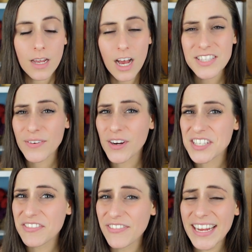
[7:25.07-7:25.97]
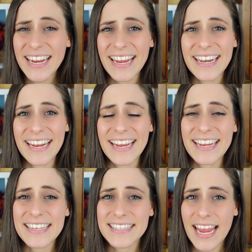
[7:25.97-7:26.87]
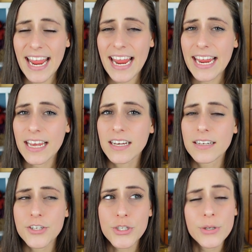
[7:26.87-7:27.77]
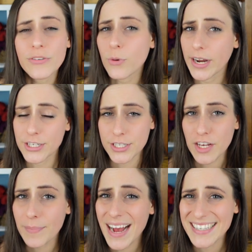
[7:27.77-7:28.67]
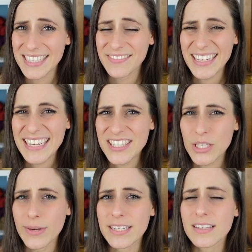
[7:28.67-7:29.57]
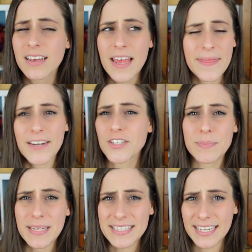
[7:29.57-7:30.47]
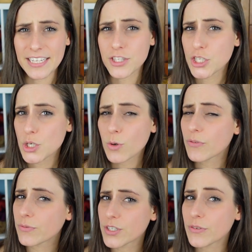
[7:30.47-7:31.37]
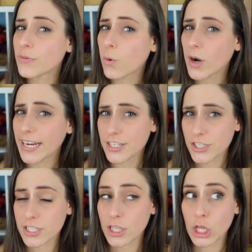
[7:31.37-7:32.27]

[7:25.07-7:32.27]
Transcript: As far as fit, it is a two to four inches of positive ease. So it that just means that it's two or to four inches